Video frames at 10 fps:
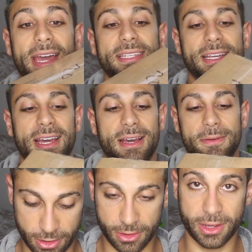guys.
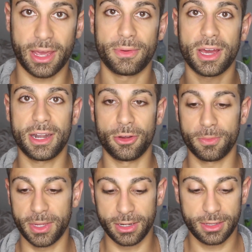Um, okay, we got it
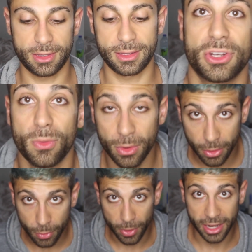open. So
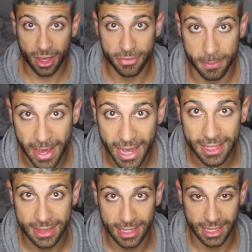right off the
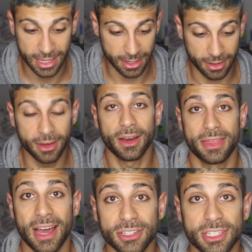bat, the
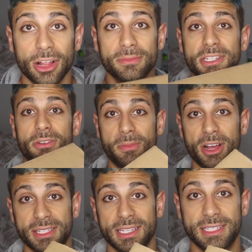thousand dollar mystery
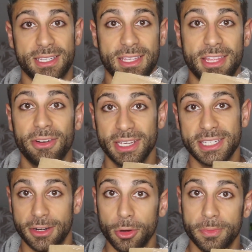boxes, they're easy to